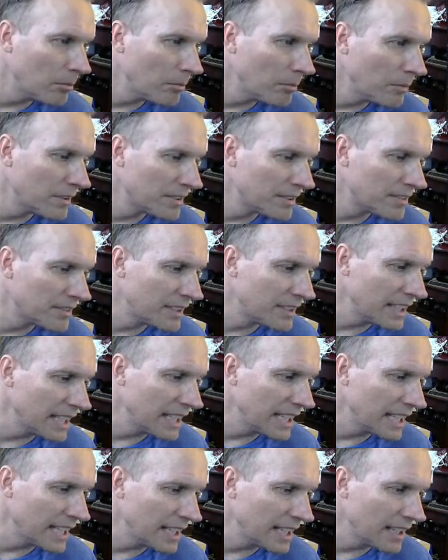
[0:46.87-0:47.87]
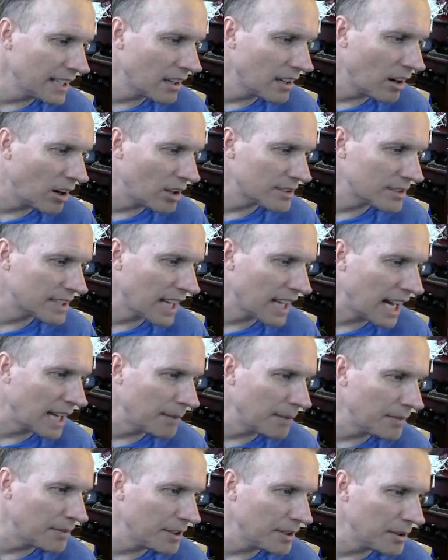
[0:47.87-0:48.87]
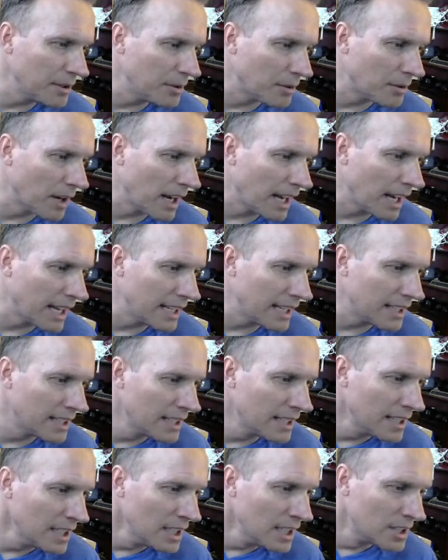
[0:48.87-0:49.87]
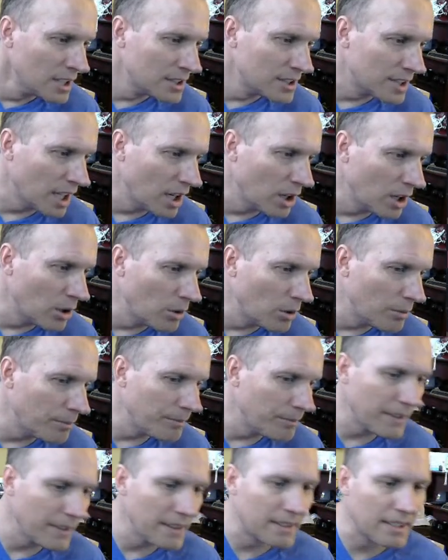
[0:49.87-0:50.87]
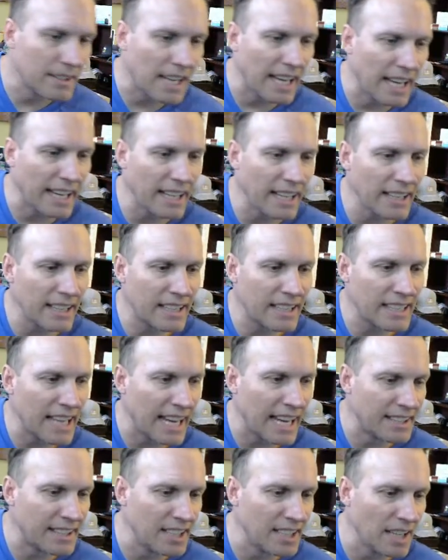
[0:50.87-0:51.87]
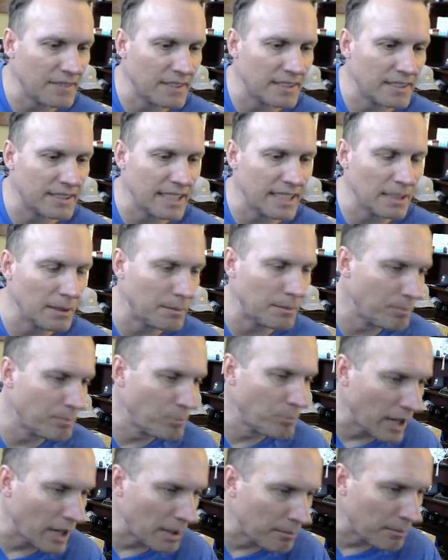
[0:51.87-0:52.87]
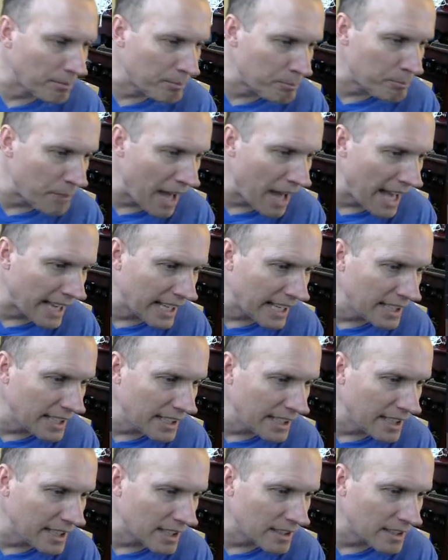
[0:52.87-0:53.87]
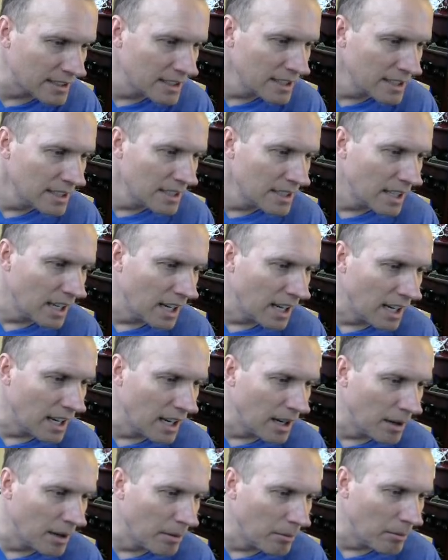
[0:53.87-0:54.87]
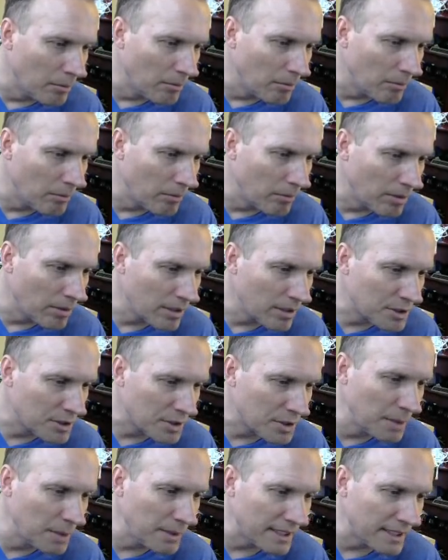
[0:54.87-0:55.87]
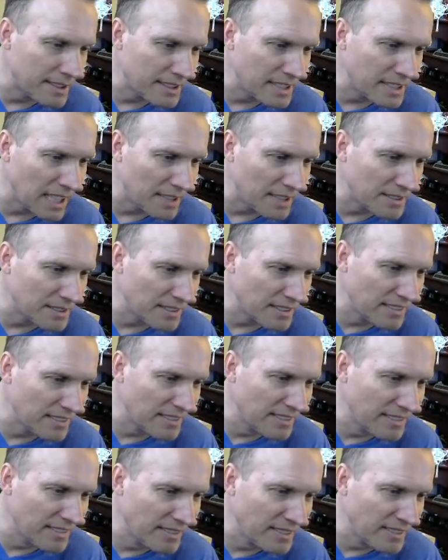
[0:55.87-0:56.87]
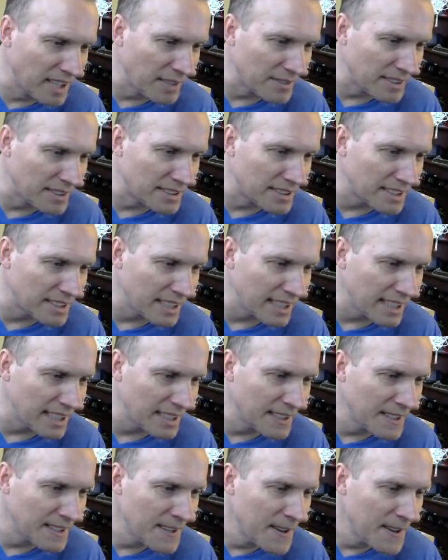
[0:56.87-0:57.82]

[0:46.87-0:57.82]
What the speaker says: This is the all-time view, right? So it's kind of tough to see. Let me bring it back in here. Extremely tough to see.